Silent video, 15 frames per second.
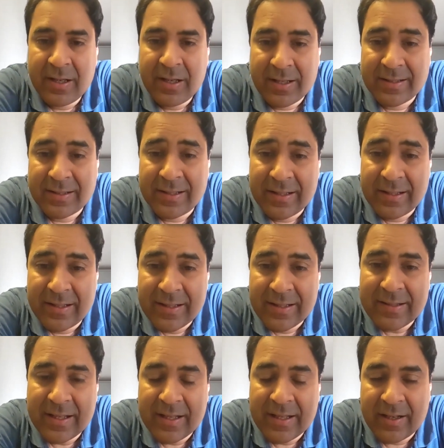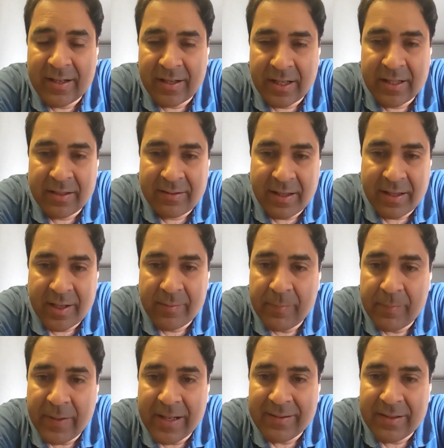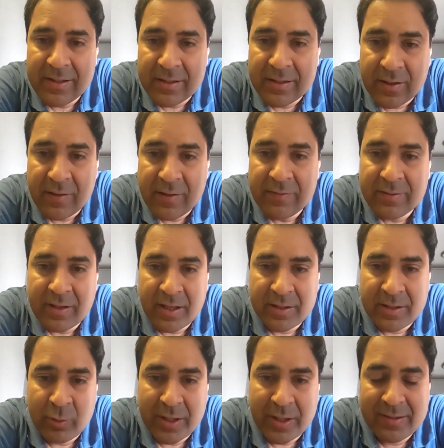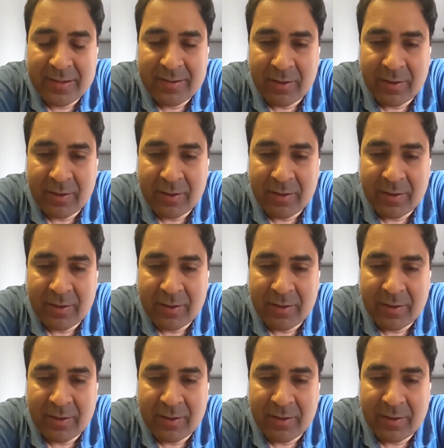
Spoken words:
In this case, in cerebral palsy, the nerves are the ones,